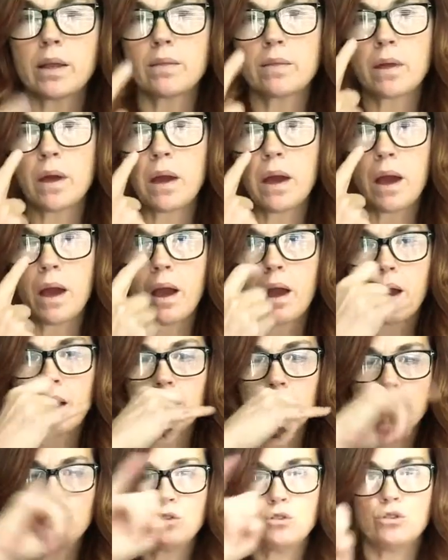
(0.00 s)
So here's the
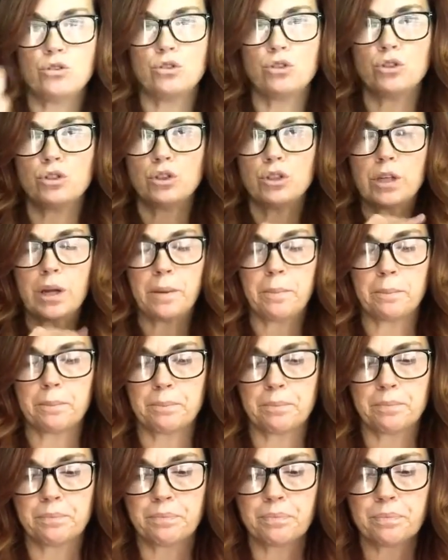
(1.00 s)
eye that I drew
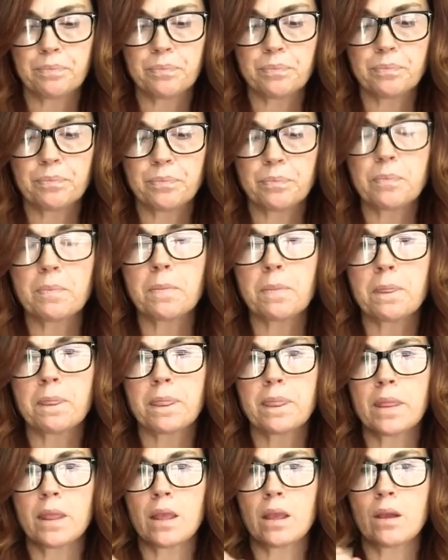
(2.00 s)
as the
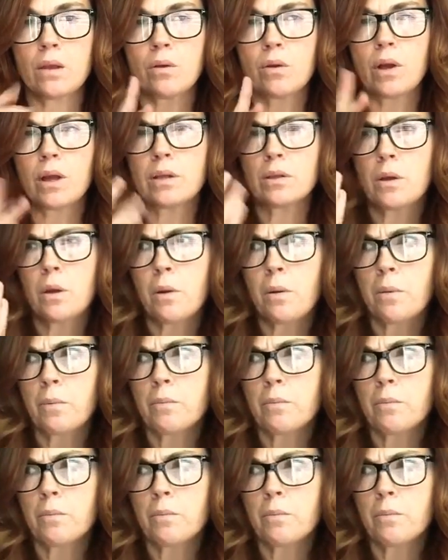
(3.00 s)
realistic eye.